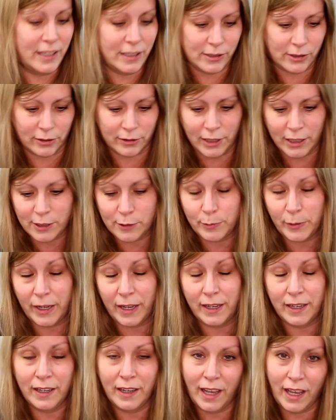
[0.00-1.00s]
So this
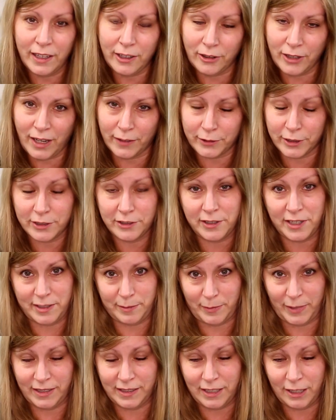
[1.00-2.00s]
way, I don't have to
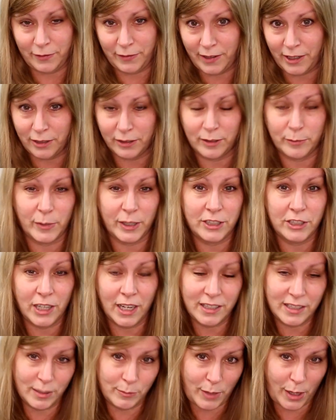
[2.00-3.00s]
stress myself out and be
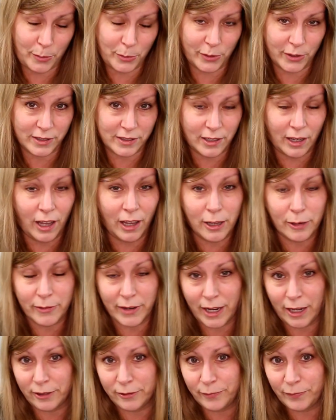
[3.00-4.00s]
chasing my birds all
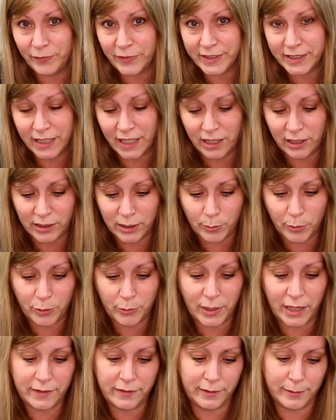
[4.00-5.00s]
around, scaring them
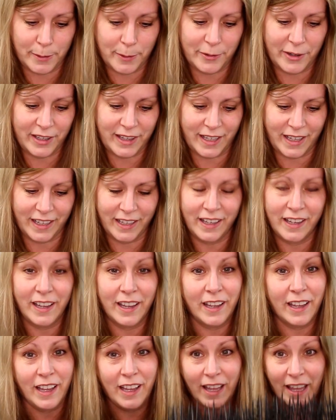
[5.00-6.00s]
away from everything.
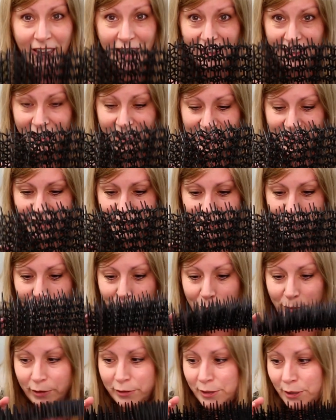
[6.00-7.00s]
This
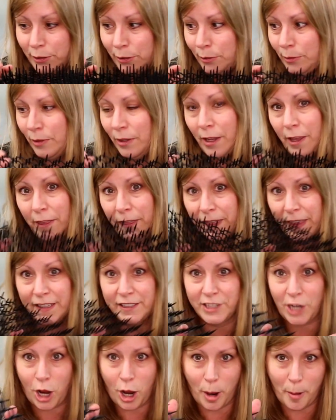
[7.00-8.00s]
will do the
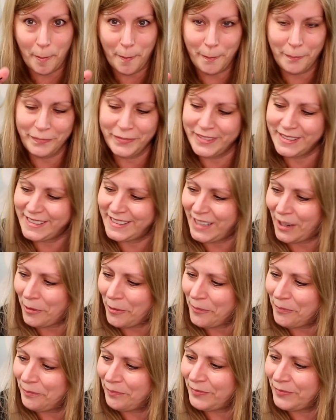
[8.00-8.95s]
job. So,